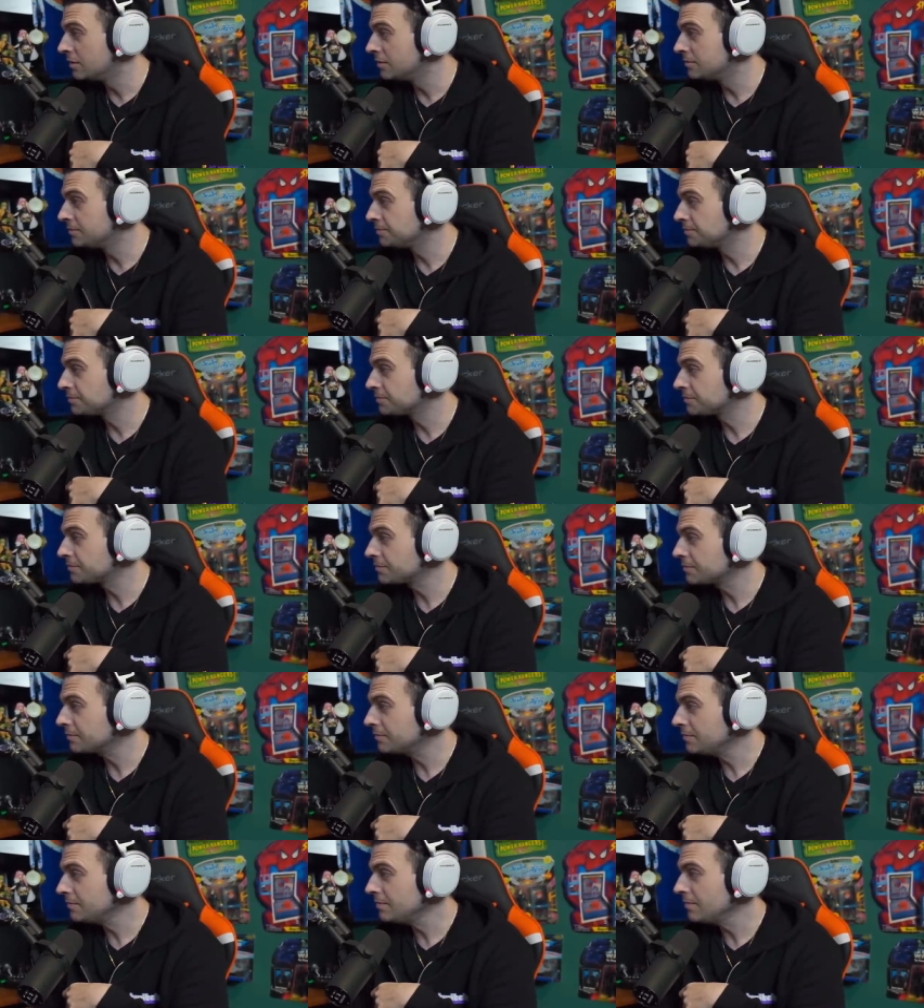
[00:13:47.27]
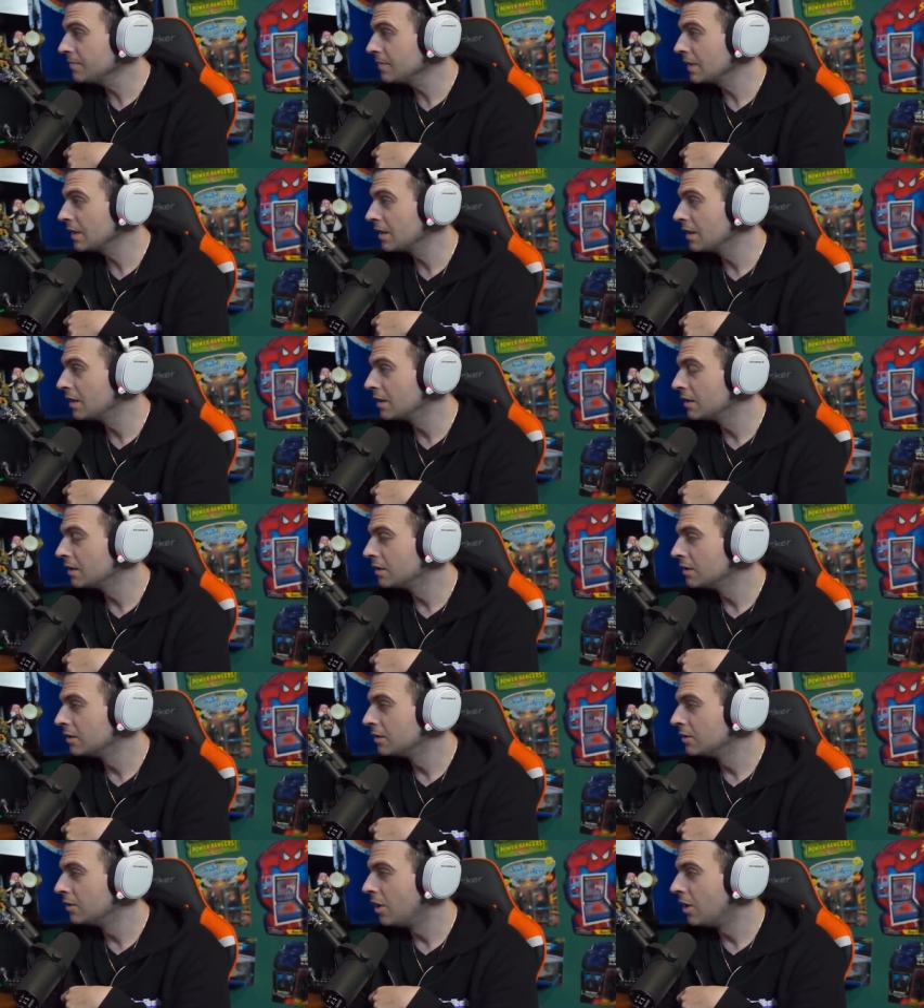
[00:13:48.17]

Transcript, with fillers: got off the phone with my wife.